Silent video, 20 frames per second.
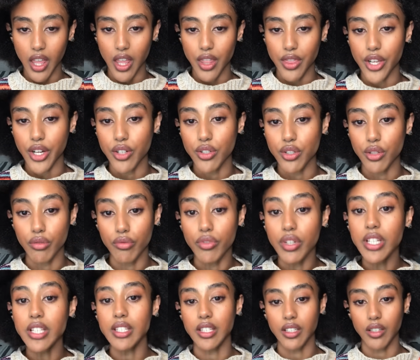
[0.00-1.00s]
There's a
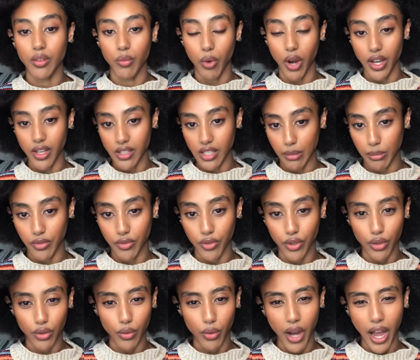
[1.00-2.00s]
reason why some of
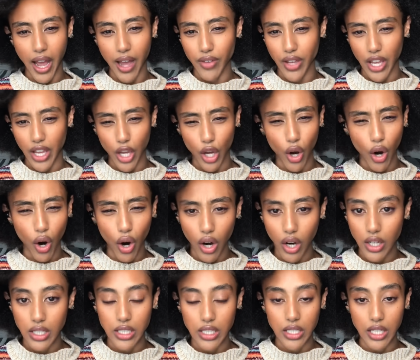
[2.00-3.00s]
you have a
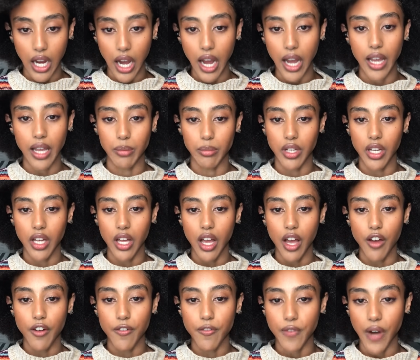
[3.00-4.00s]
hard time
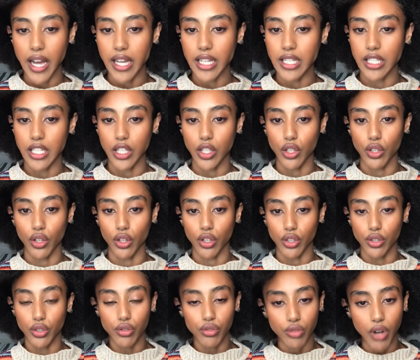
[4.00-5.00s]
finding your
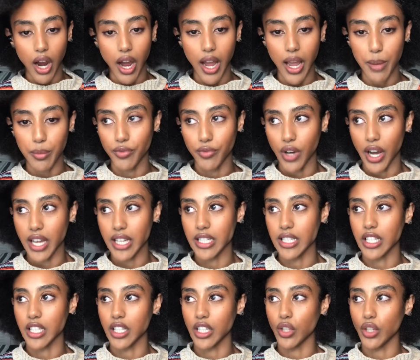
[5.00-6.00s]
tribe,
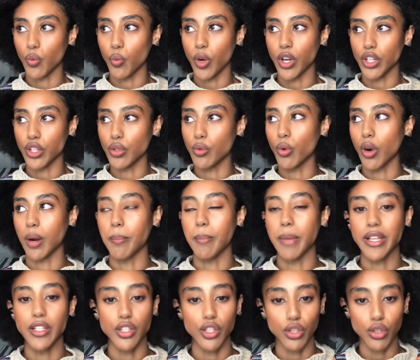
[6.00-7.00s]
finding what you are
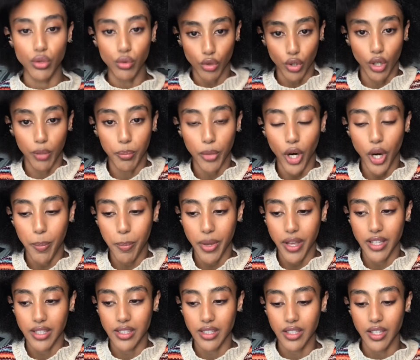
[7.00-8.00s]
meant to do, your
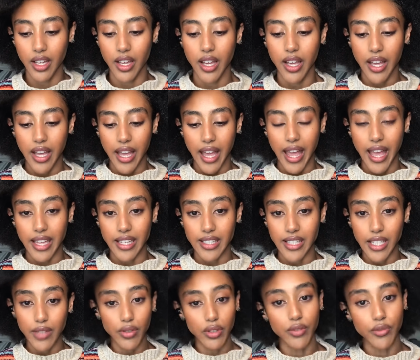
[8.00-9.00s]
purpose, and
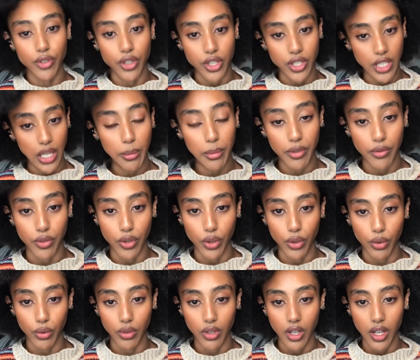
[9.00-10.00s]
even for some of
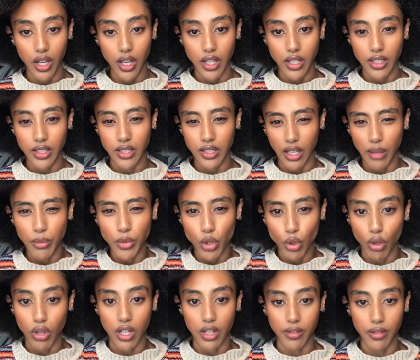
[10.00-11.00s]
you, some
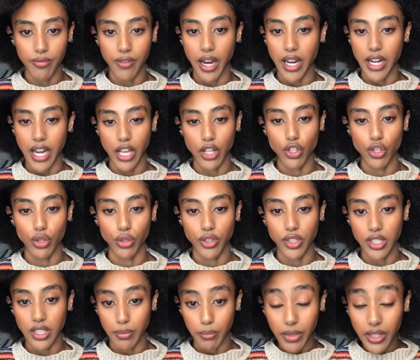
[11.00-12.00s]
sort of financial
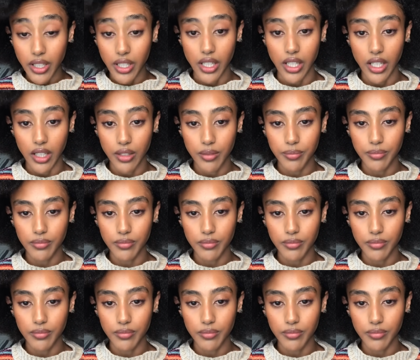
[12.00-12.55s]
stability.